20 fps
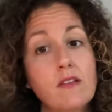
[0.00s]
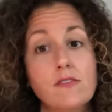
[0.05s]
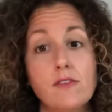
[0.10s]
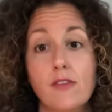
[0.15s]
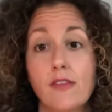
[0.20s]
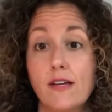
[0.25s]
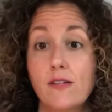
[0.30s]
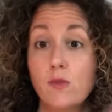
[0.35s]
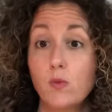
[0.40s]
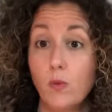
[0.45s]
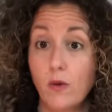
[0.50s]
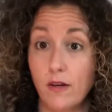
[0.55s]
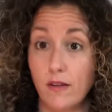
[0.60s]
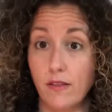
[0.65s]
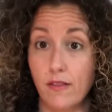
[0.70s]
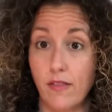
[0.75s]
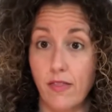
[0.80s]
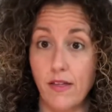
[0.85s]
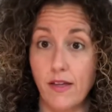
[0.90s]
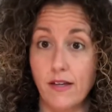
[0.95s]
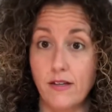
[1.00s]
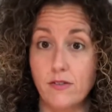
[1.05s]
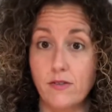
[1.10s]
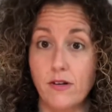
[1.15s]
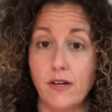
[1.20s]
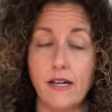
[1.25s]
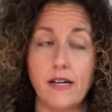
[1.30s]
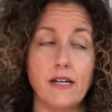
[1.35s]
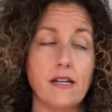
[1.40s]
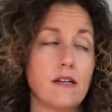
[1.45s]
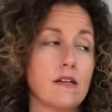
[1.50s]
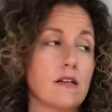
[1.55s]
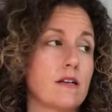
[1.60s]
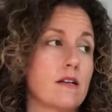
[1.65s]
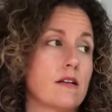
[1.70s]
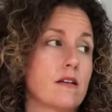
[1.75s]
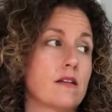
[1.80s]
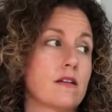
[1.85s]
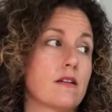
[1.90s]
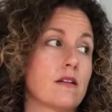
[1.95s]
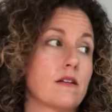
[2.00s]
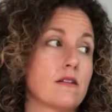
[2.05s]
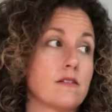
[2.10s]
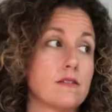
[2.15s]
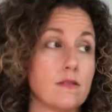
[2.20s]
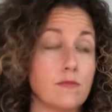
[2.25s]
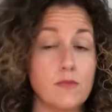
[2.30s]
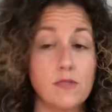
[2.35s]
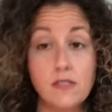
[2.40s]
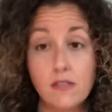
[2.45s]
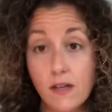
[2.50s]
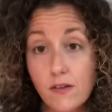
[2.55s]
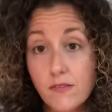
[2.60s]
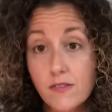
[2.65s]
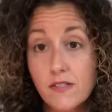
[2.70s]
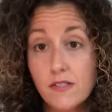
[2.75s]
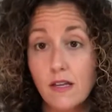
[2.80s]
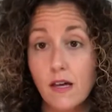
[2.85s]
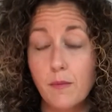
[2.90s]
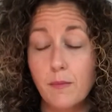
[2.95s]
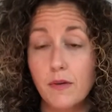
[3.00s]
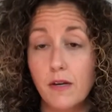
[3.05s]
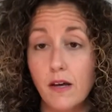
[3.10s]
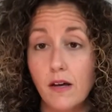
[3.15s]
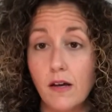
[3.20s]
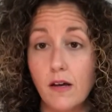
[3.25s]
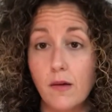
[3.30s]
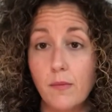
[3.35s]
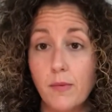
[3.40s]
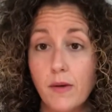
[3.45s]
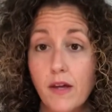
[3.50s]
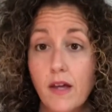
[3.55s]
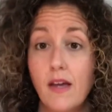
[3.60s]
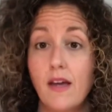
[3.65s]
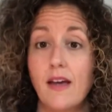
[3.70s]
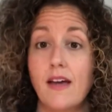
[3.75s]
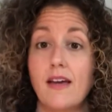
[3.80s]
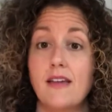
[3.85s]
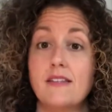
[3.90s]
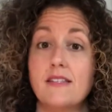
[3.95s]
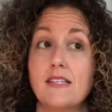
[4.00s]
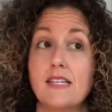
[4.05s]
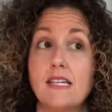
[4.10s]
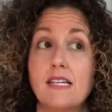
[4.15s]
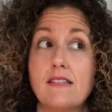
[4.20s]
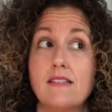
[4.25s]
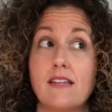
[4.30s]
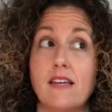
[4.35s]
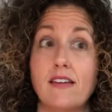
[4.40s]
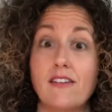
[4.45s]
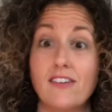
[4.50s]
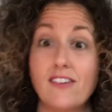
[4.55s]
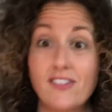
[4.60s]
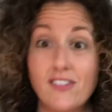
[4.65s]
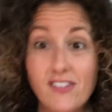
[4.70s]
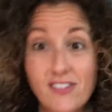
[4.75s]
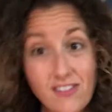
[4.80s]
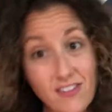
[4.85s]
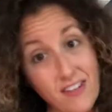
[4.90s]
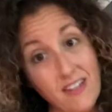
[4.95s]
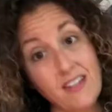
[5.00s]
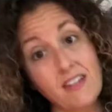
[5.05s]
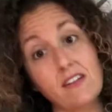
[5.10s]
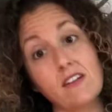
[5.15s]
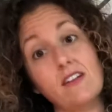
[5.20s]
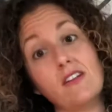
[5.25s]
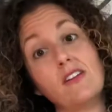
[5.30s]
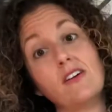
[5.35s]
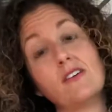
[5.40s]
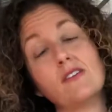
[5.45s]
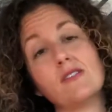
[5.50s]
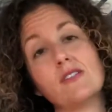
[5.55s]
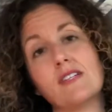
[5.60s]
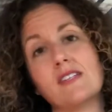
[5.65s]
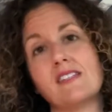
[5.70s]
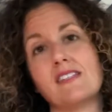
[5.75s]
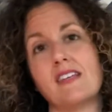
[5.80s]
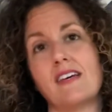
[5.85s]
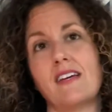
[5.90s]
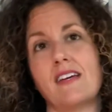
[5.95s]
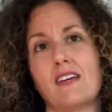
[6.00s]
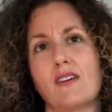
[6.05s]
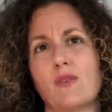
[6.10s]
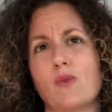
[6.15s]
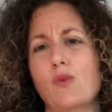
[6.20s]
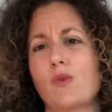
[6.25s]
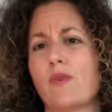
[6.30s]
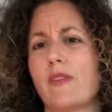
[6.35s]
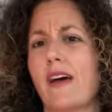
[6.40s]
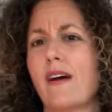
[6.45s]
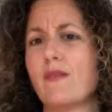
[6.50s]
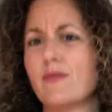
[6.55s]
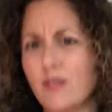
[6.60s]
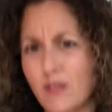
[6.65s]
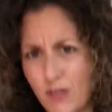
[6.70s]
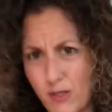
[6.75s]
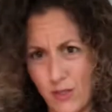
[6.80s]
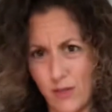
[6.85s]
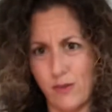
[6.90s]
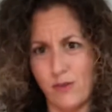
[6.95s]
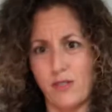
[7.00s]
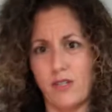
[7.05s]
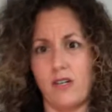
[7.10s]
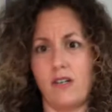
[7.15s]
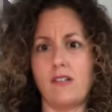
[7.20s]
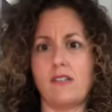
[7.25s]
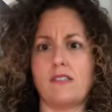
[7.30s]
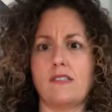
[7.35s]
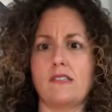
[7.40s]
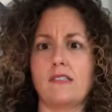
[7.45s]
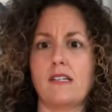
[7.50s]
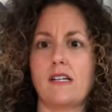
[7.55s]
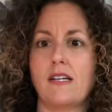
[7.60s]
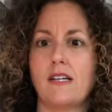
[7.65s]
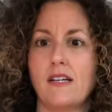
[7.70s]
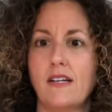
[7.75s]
that's one of the things, right? Some stuff is coming up. As these energies are getting close, it's like, ooh, that was a close call.